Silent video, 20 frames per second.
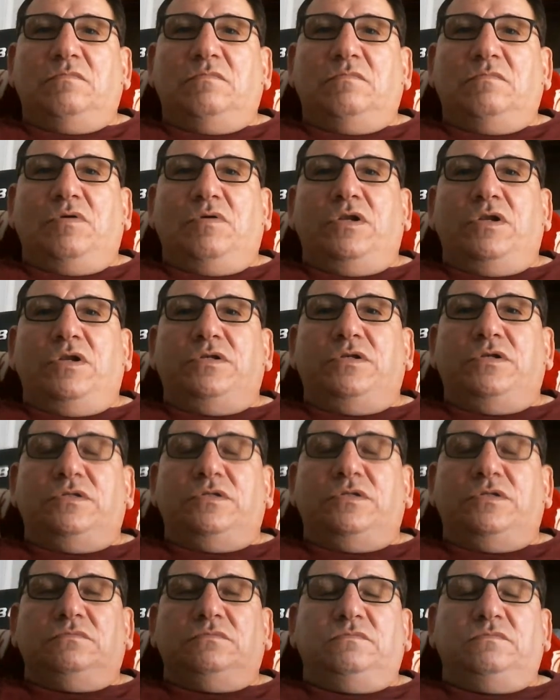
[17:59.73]
But,
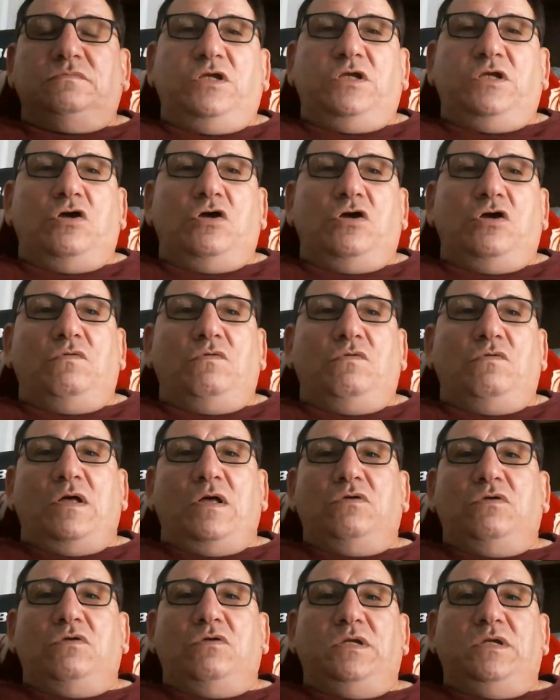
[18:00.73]

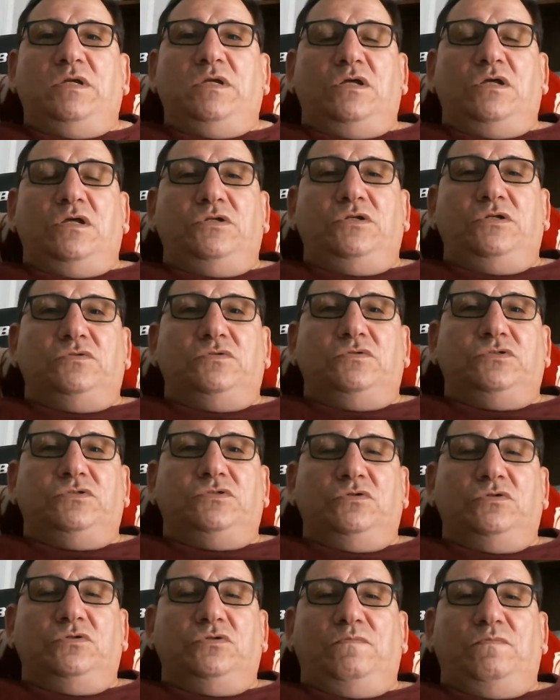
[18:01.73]
follow me on
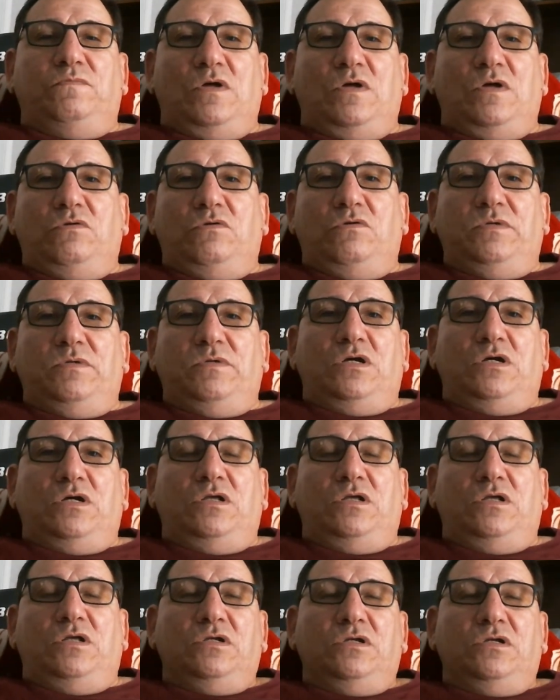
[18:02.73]
YouTube, follow me
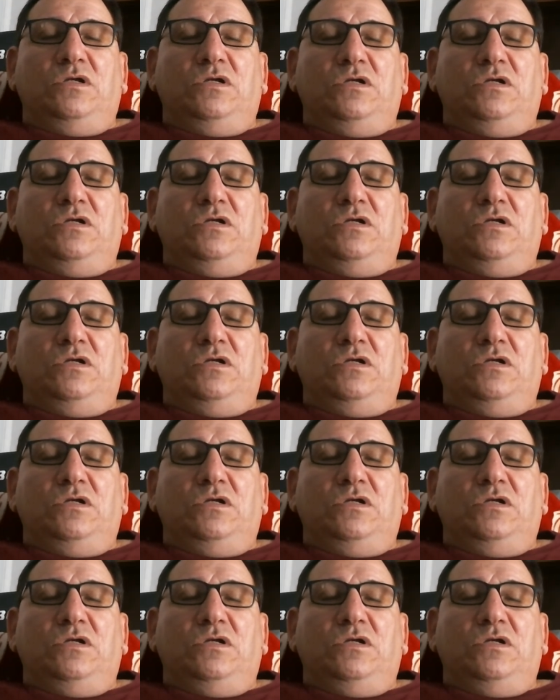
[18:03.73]
on